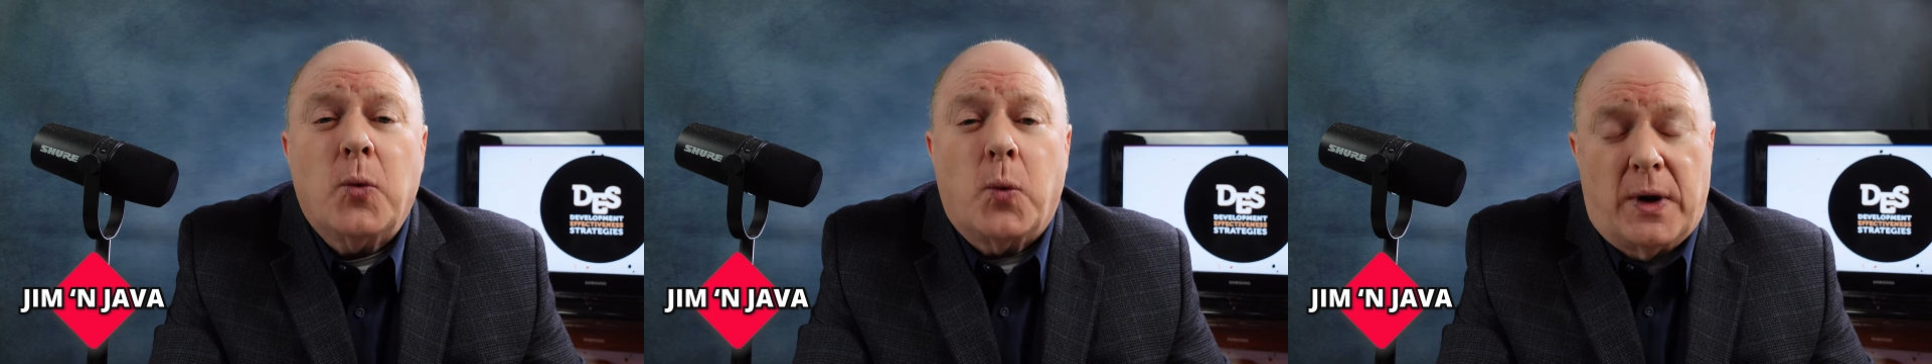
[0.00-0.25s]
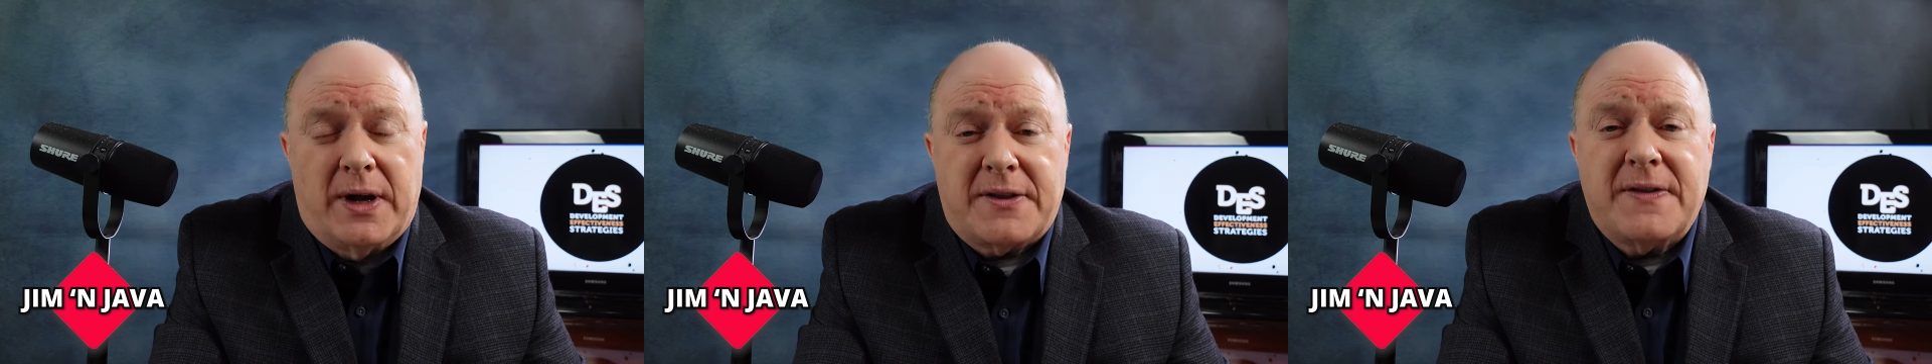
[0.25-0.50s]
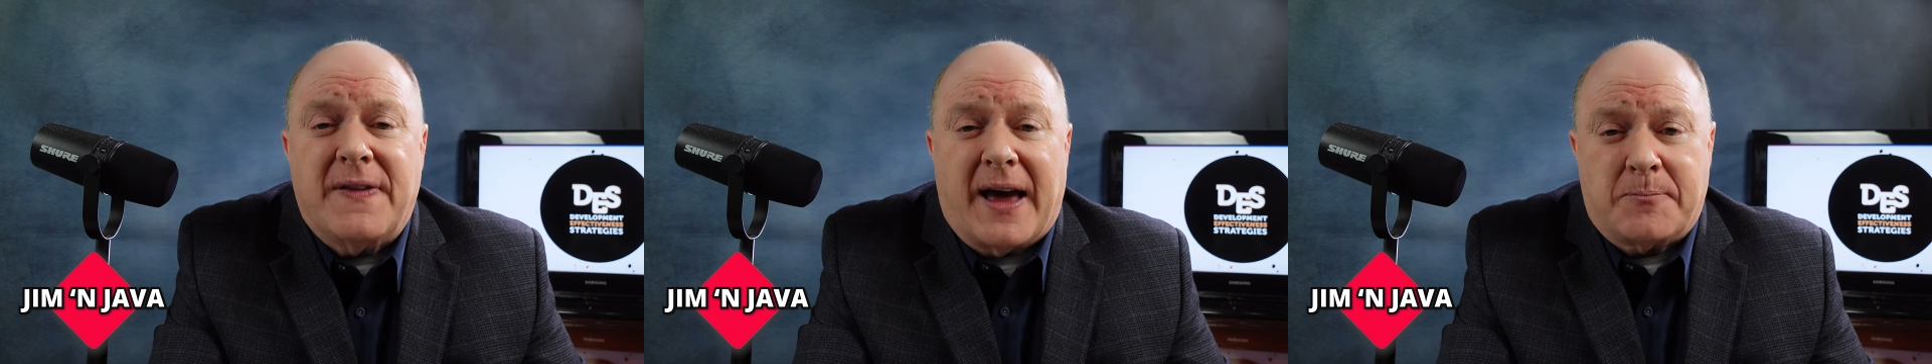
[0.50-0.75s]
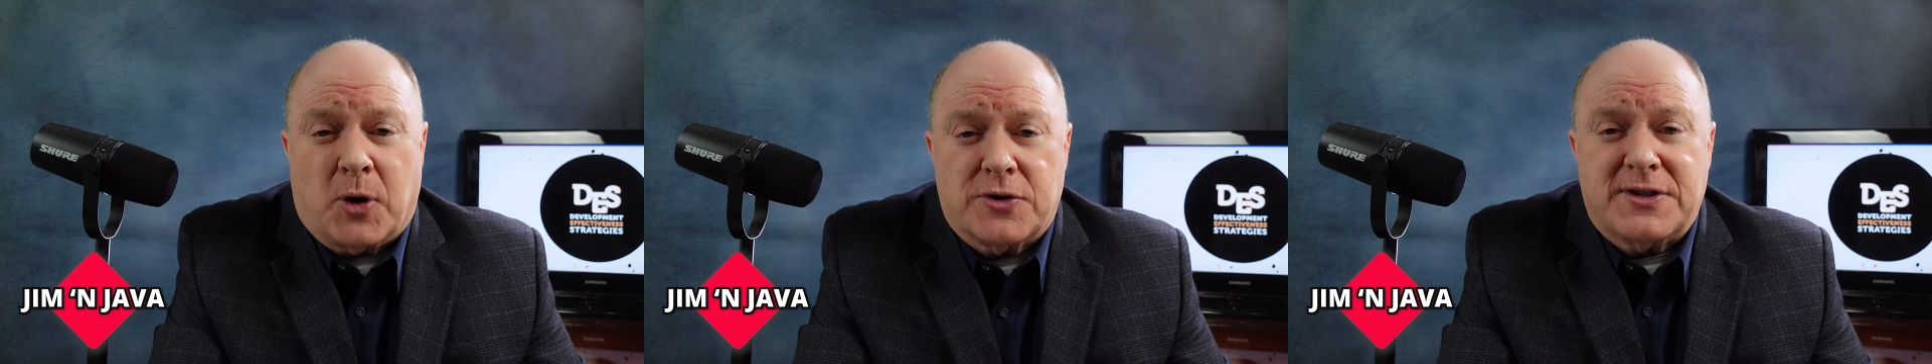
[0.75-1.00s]
with
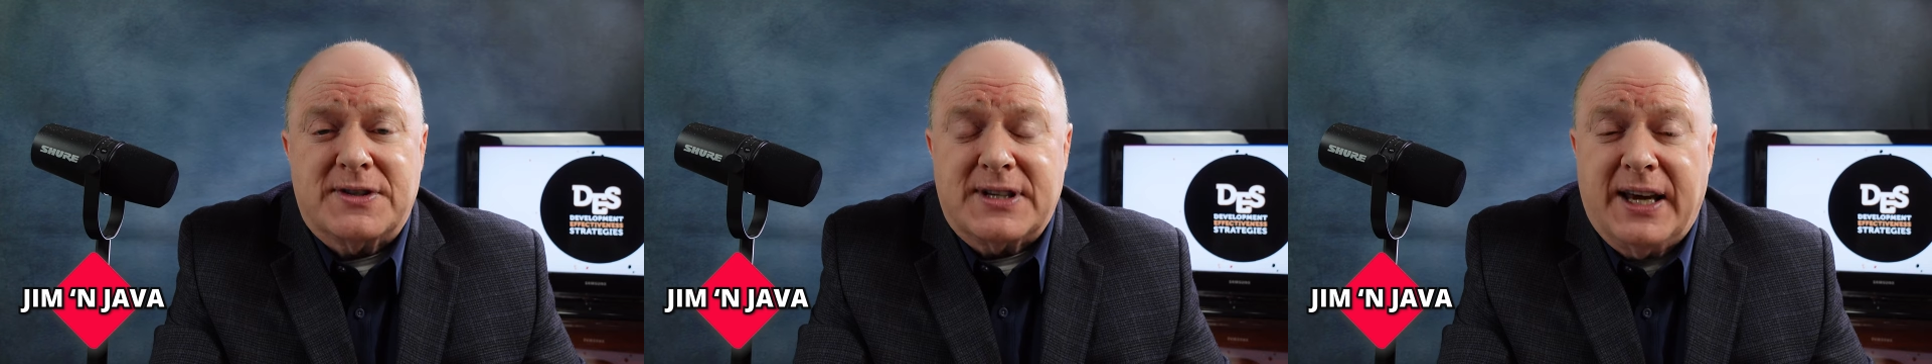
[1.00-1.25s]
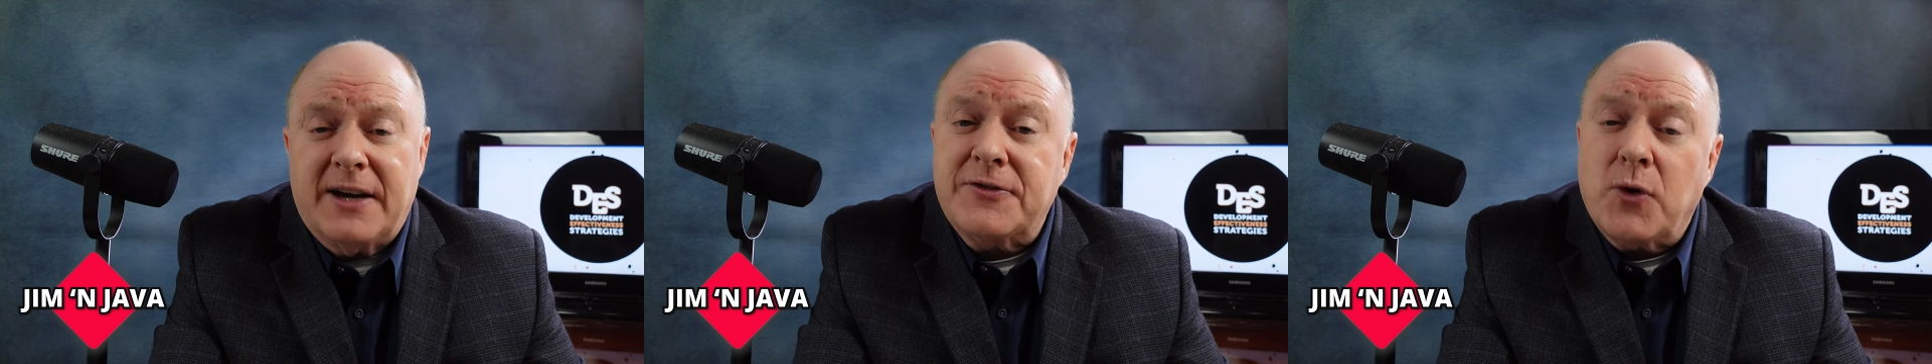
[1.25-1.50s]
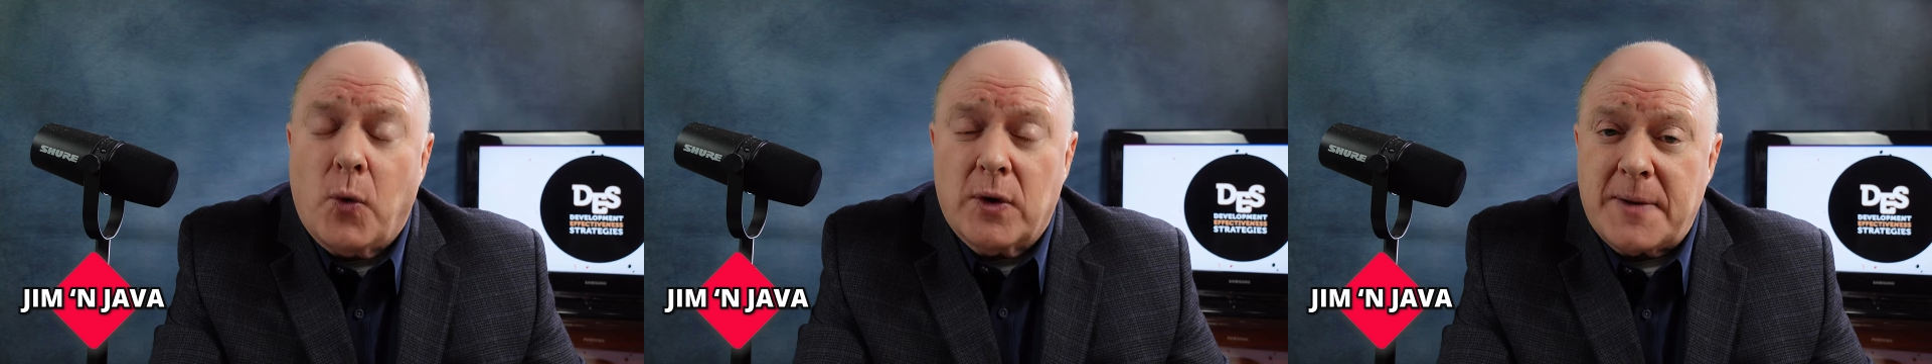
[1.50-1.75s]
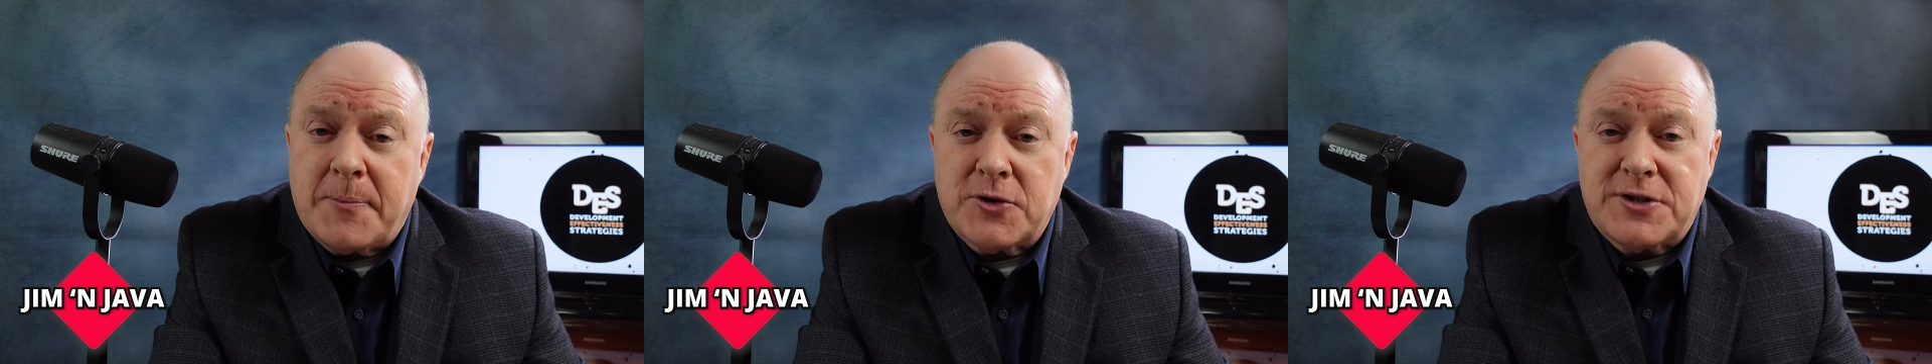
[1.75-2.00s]
that person's gift or
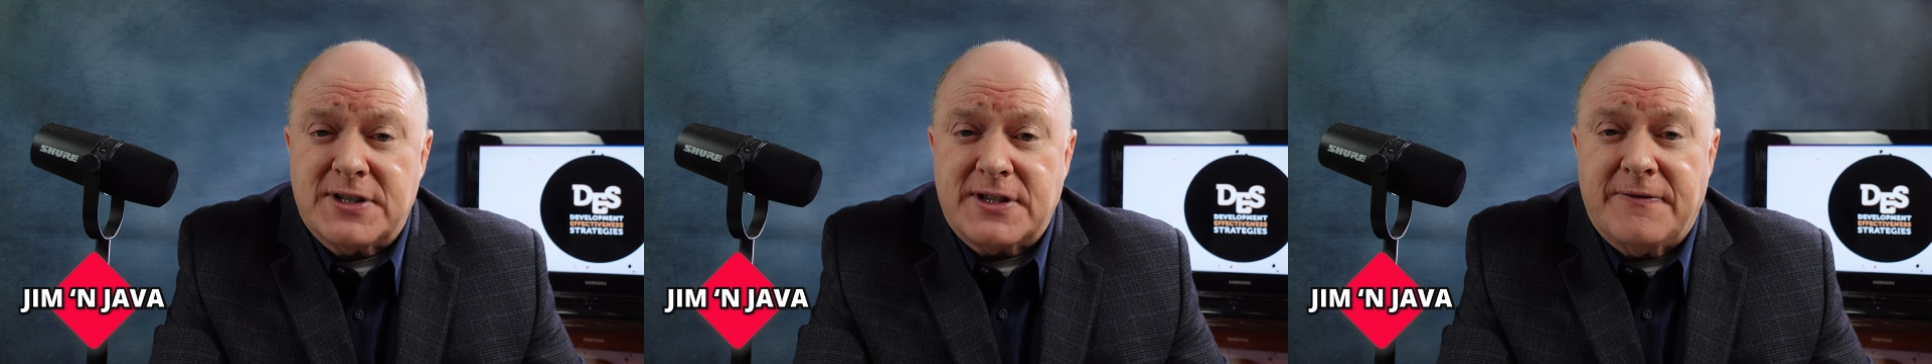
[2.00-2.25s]
that person's